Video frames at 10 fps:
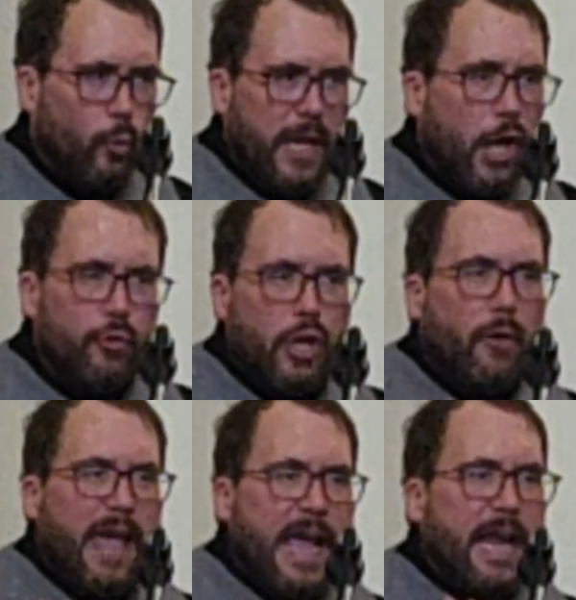We don't
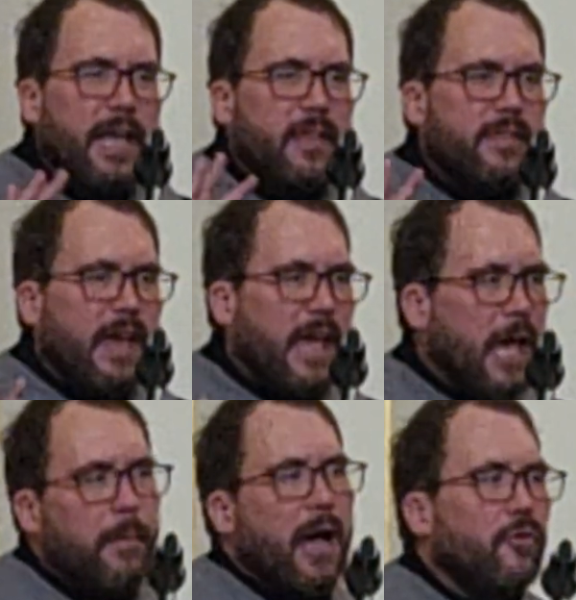know anything
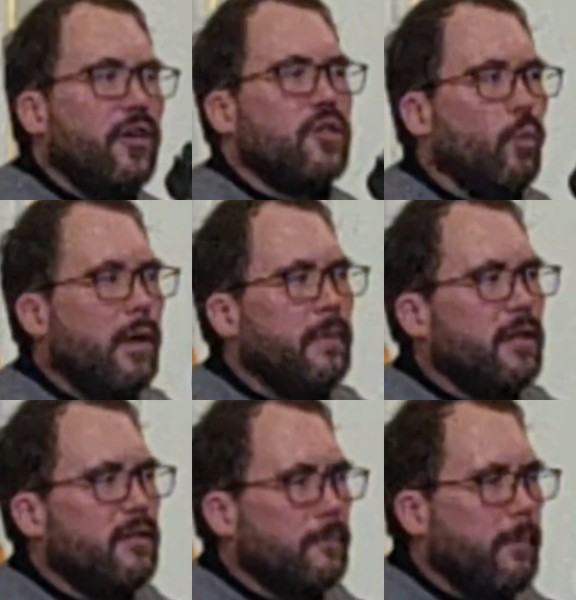about this
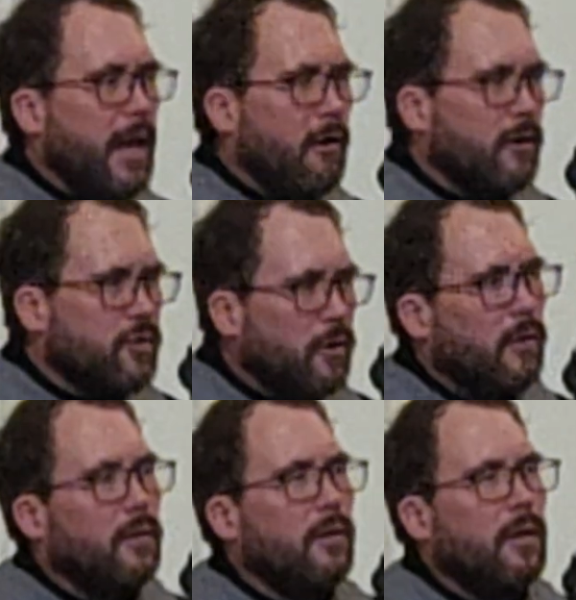woman's
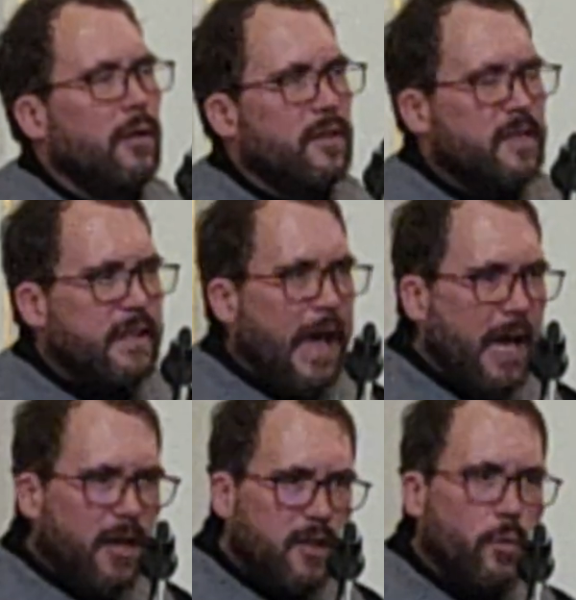marital
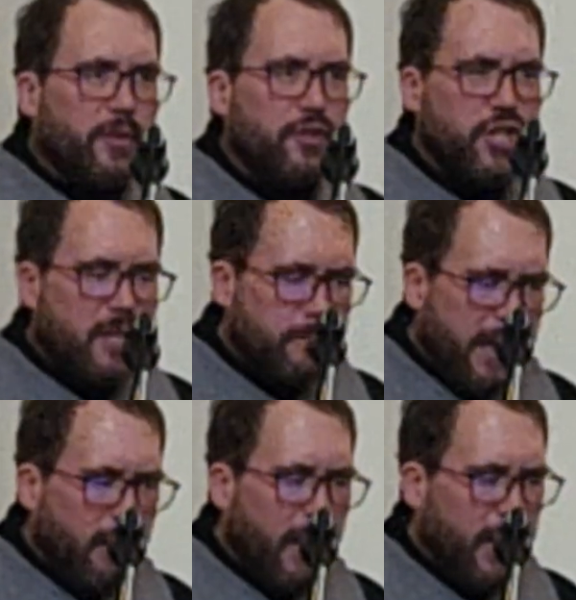status, whether she's
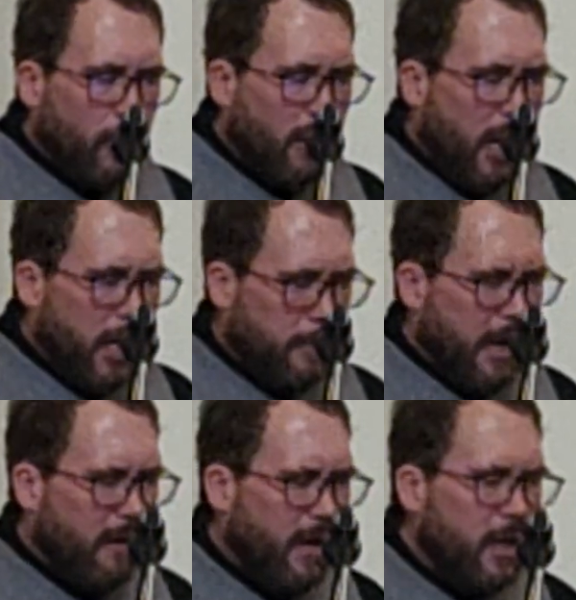married or
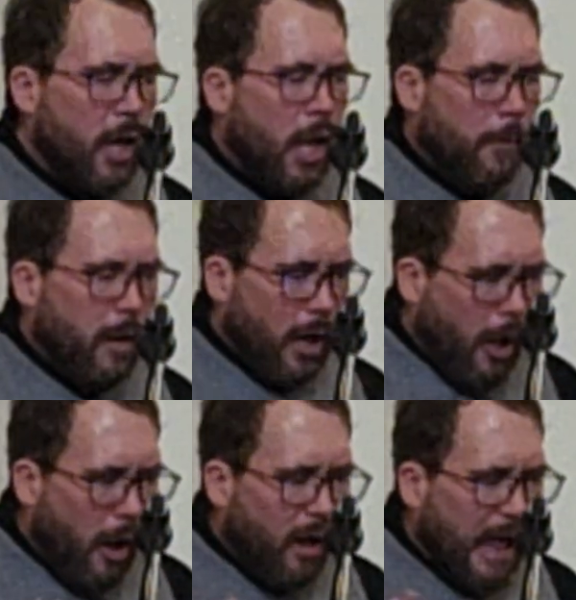unmarried, but
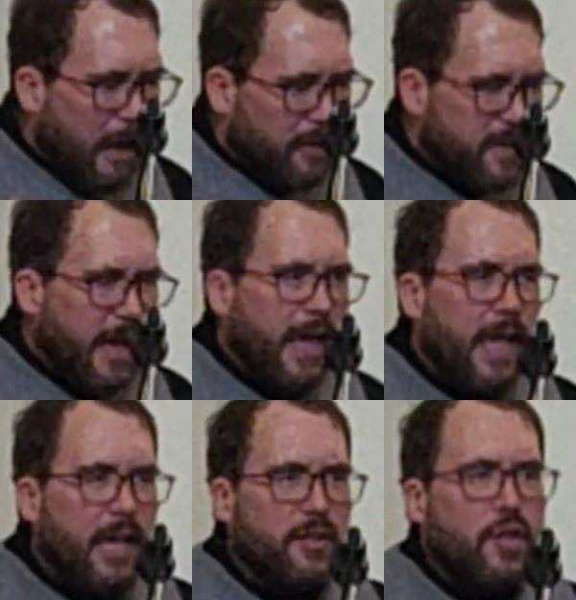all I'll
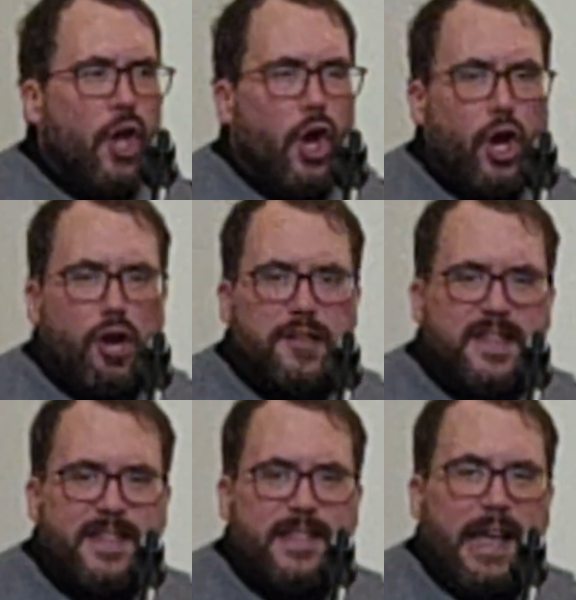say is her
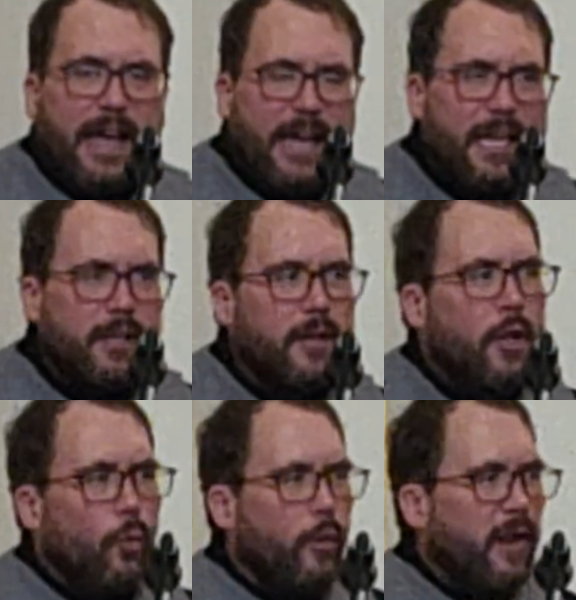state
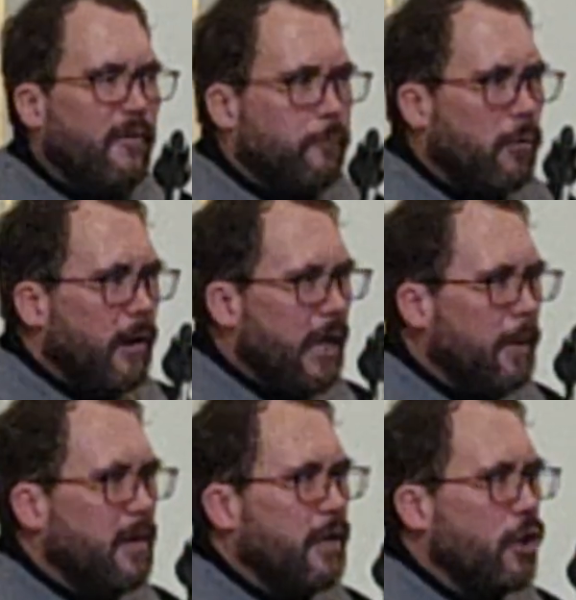would have
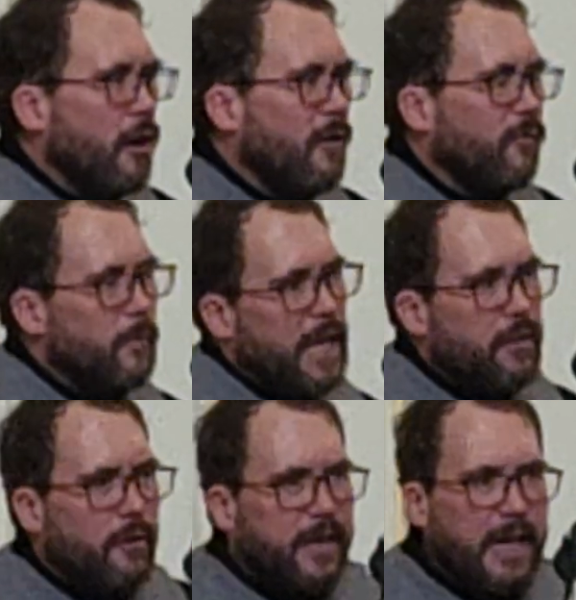prohibited her from
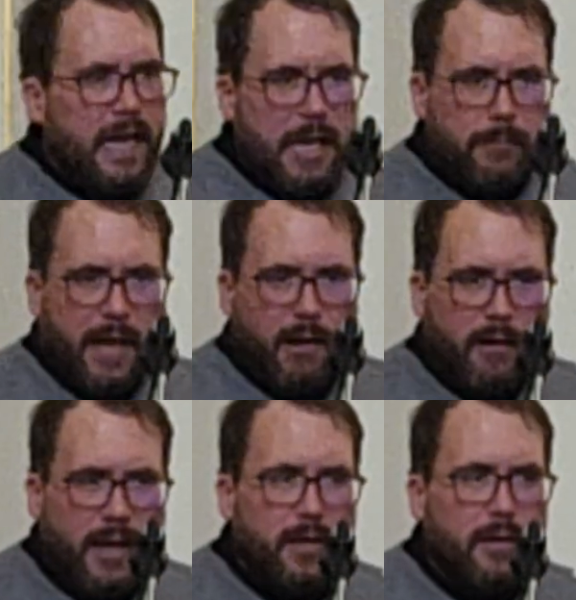either getting
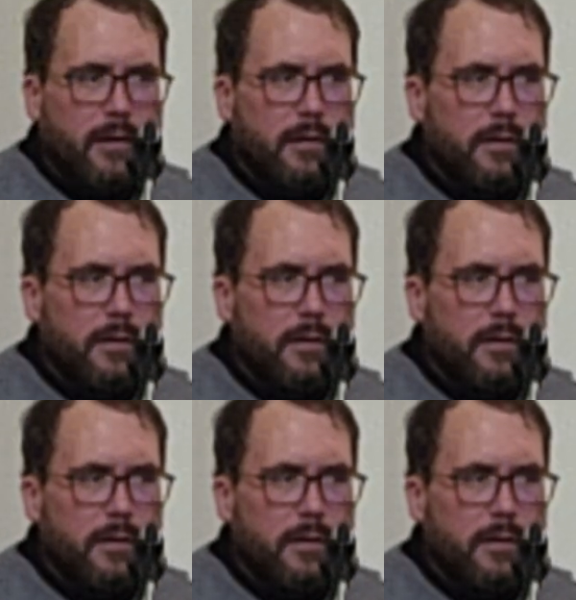married,